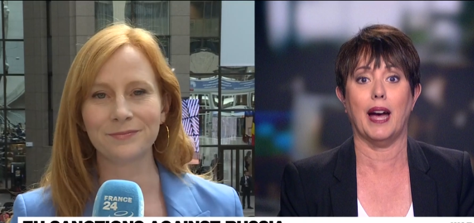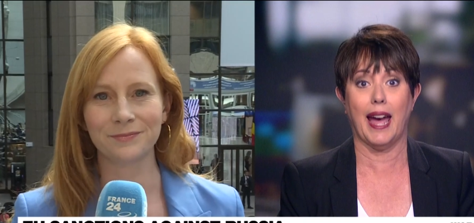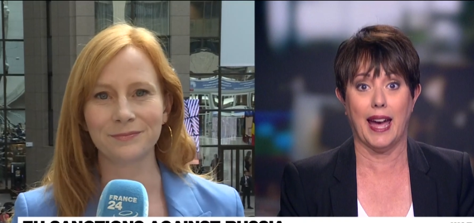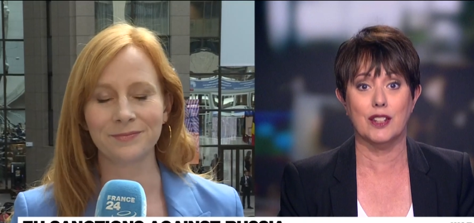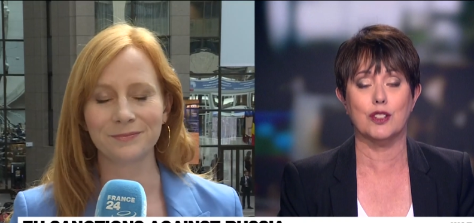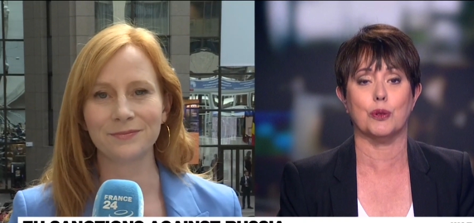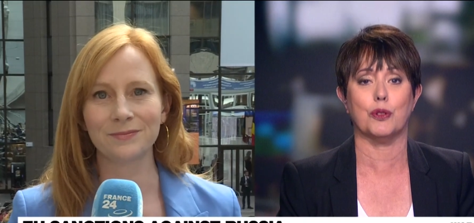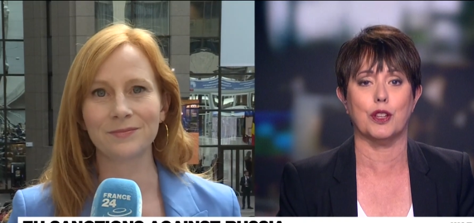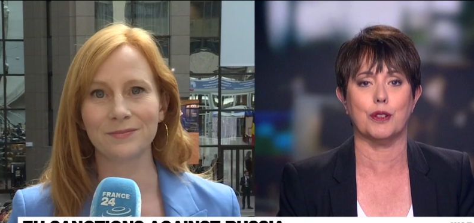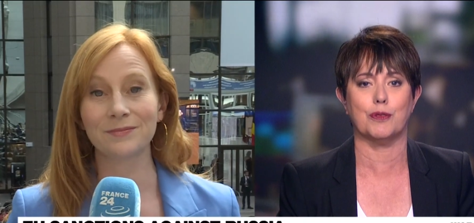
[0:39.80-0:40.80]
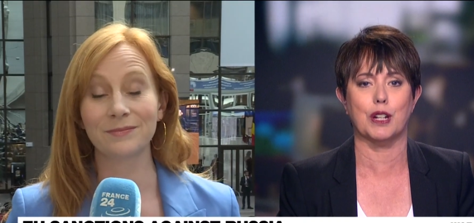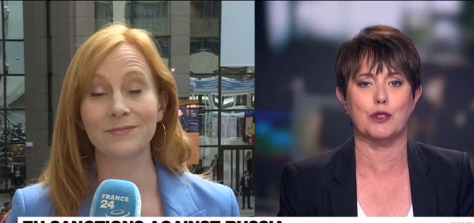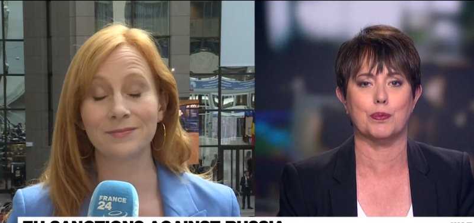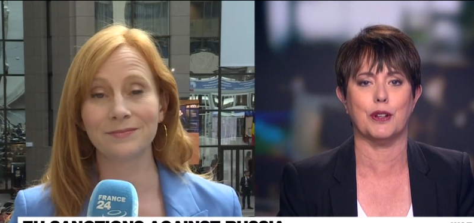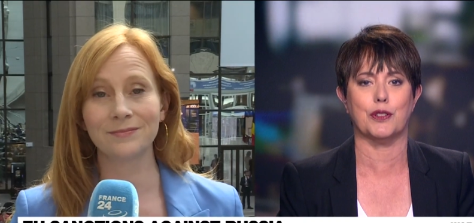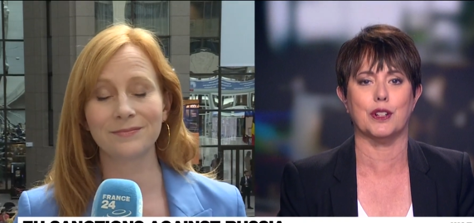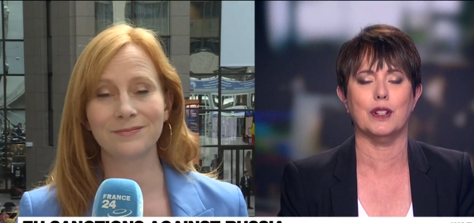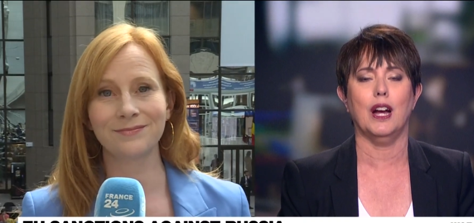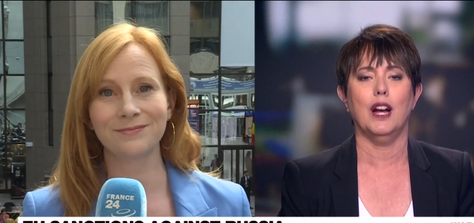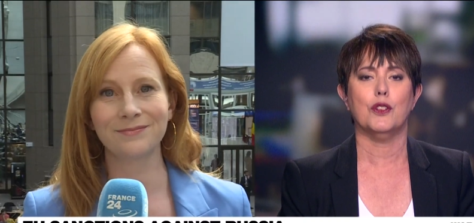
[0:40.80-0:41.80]
Speaker 1: and also the French
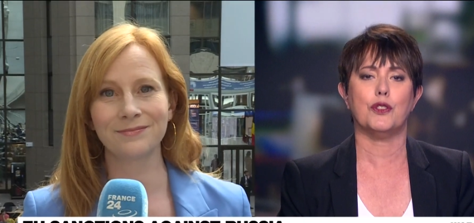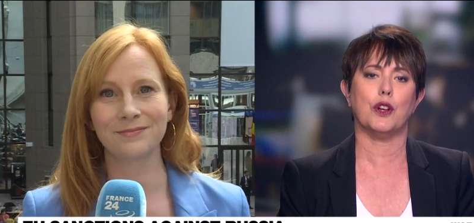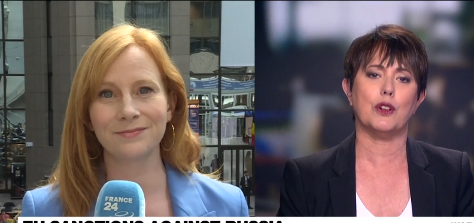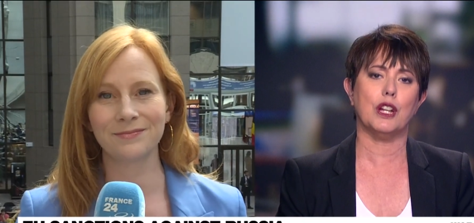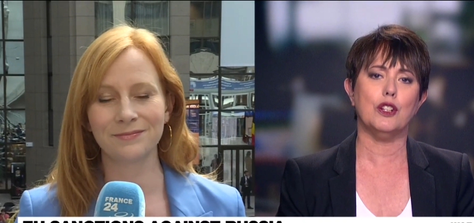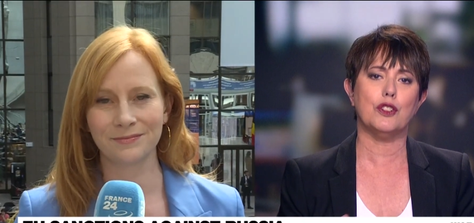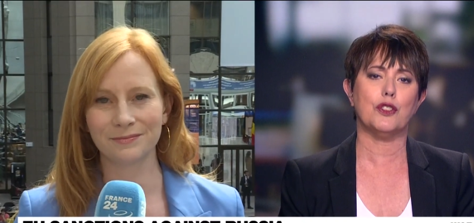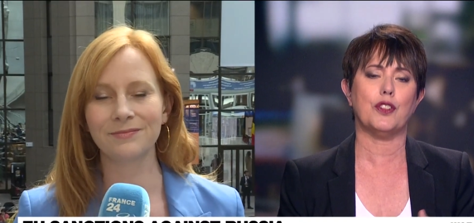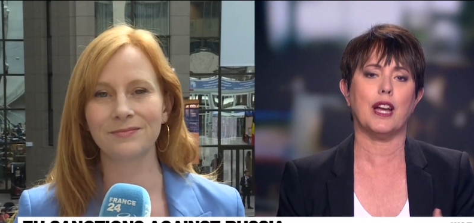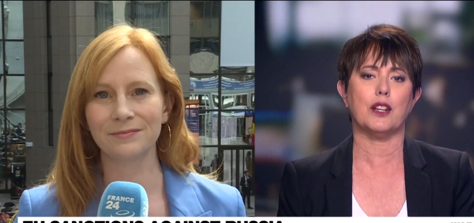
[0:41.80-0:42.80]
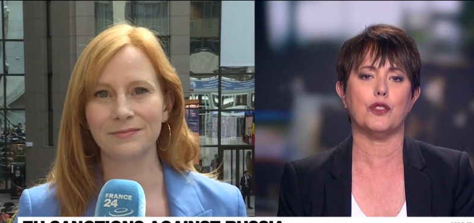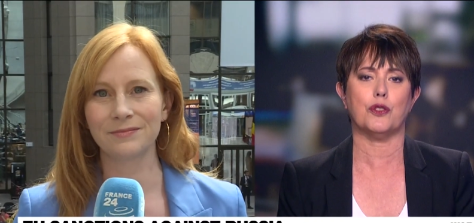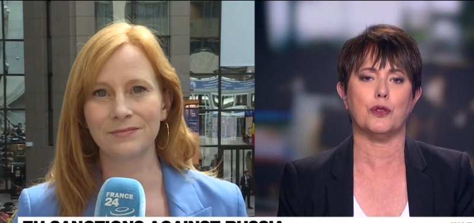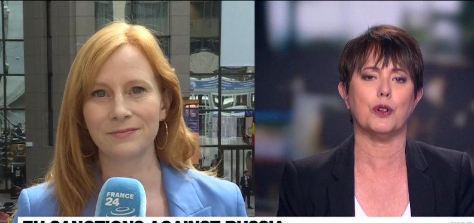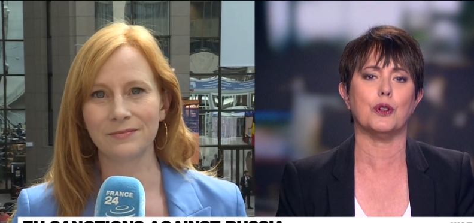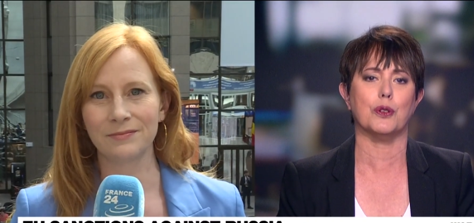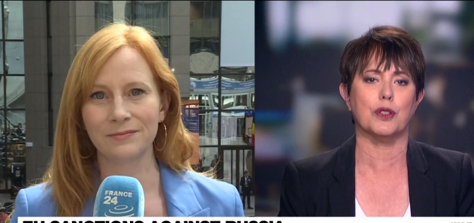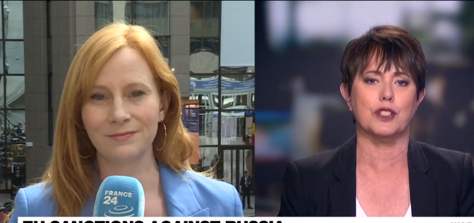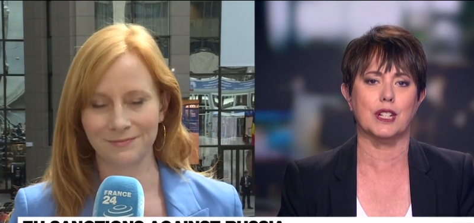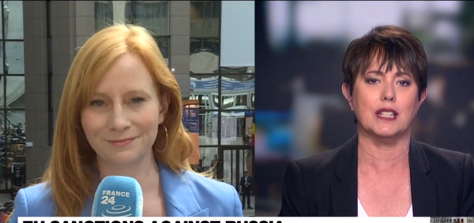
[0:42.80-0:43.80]
president. So, can you just take us through
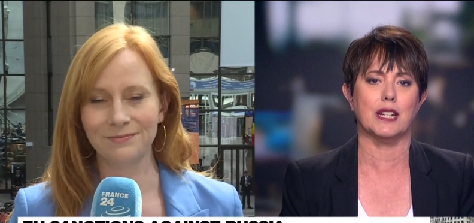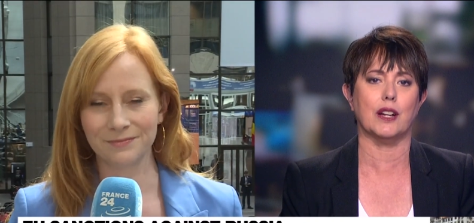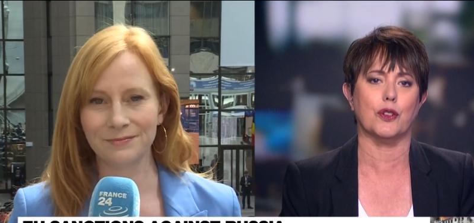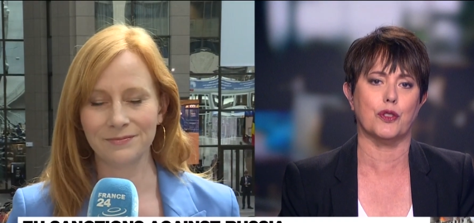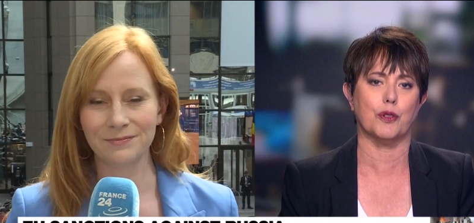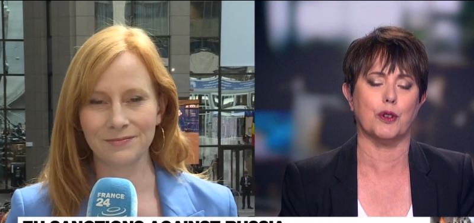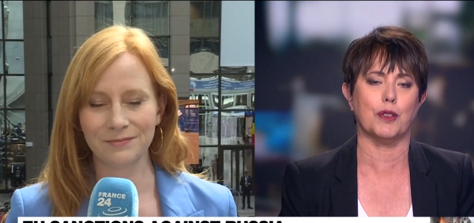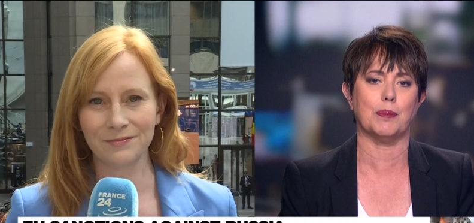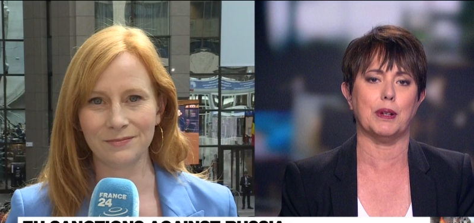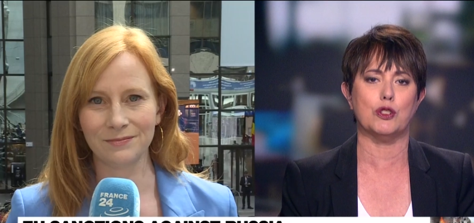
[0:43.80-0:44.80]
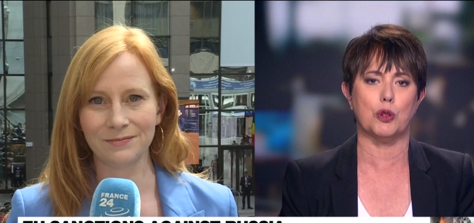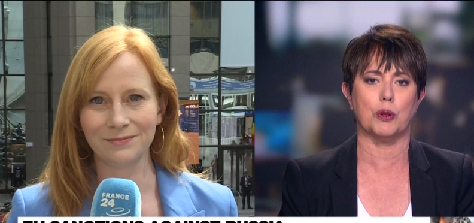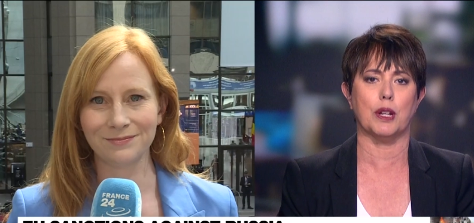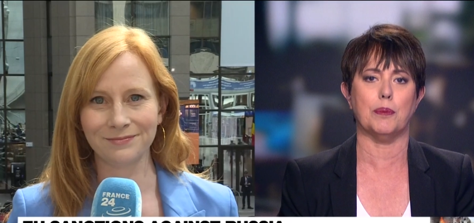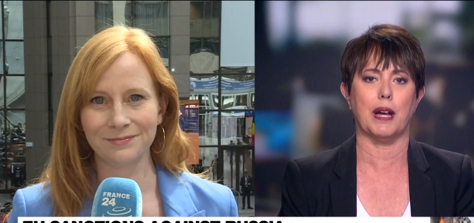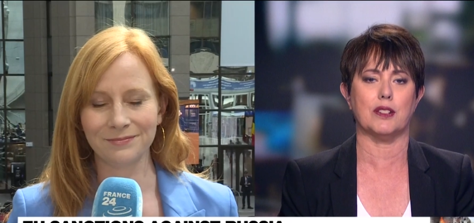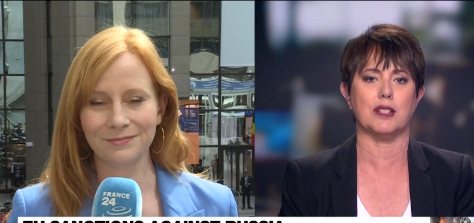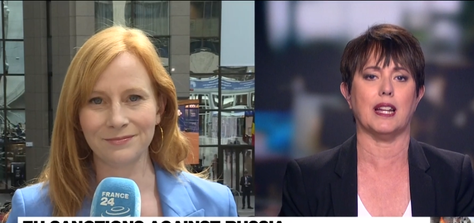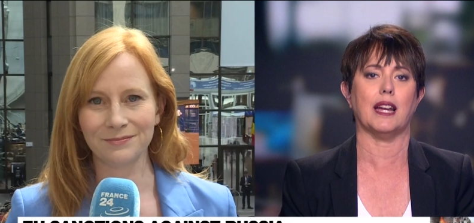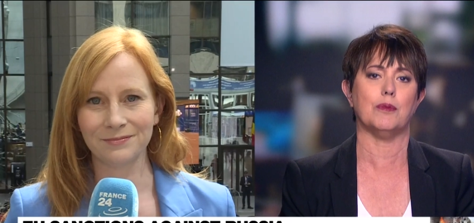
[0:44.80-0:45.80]
the details of what they've been talking about
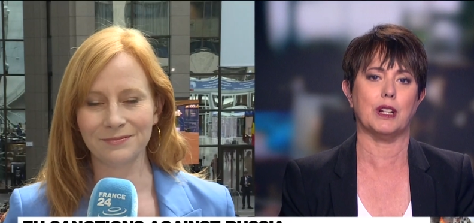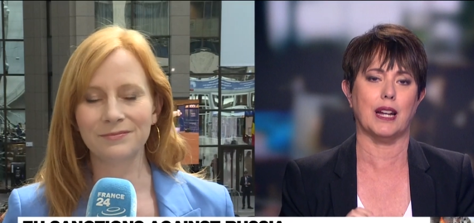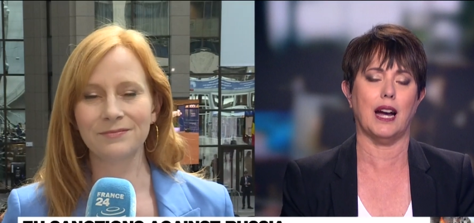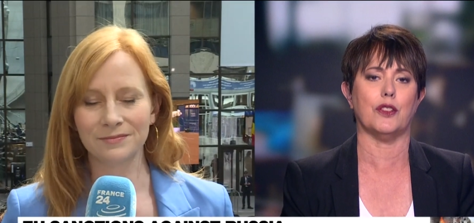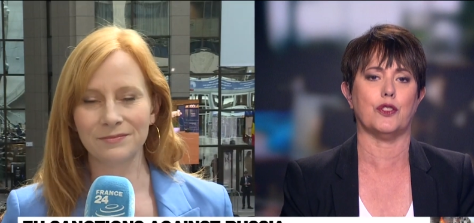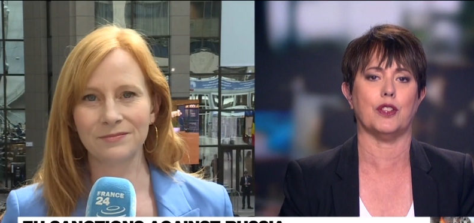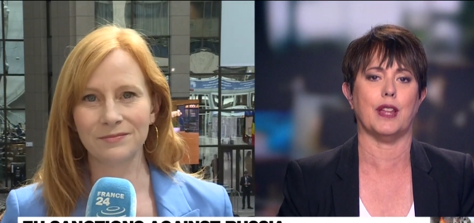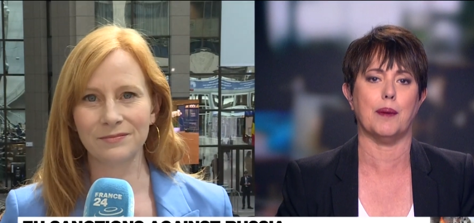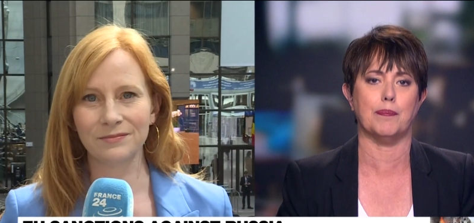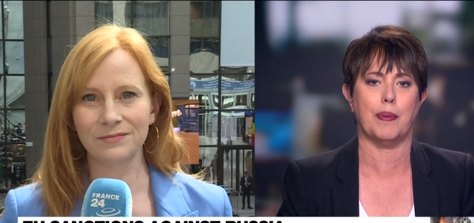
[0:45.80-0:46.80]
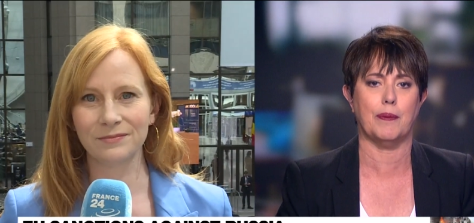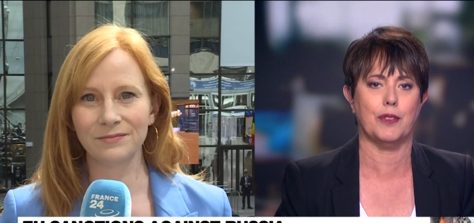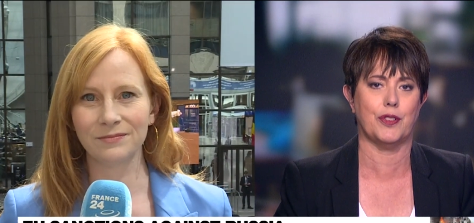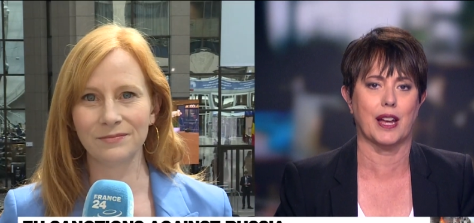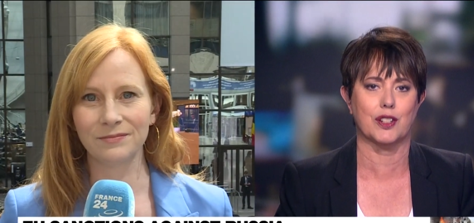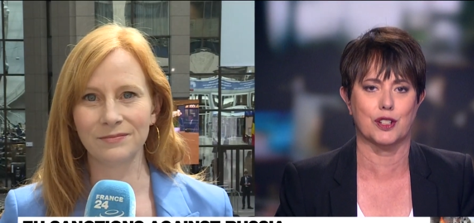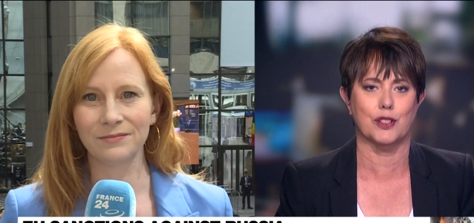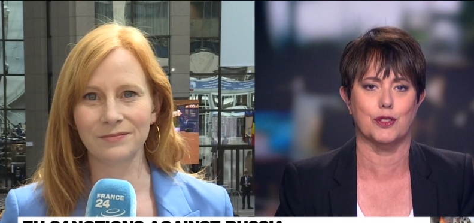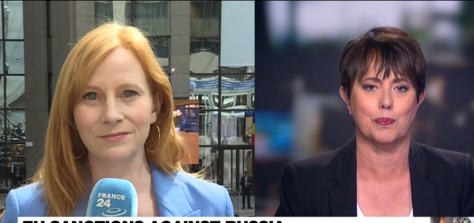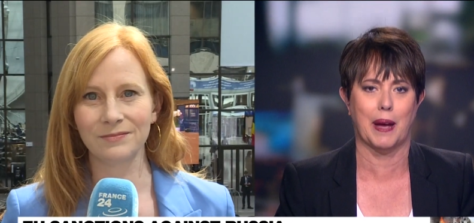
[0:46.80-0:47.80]
today in regards to that
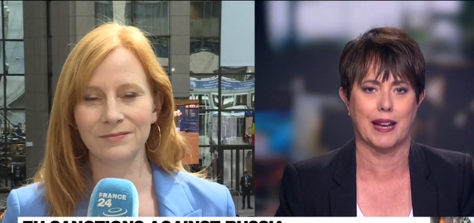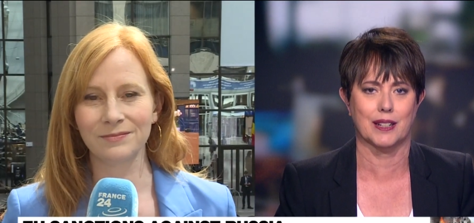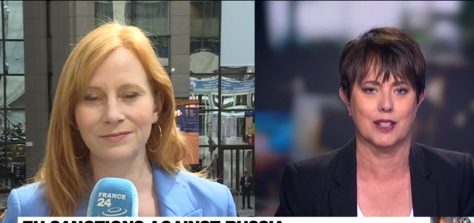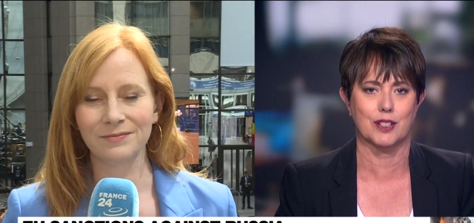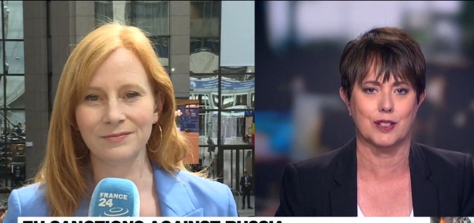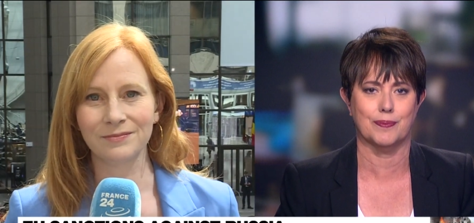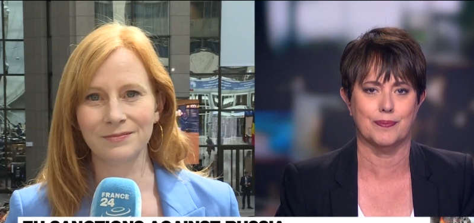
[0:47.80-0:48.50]
sanctions package?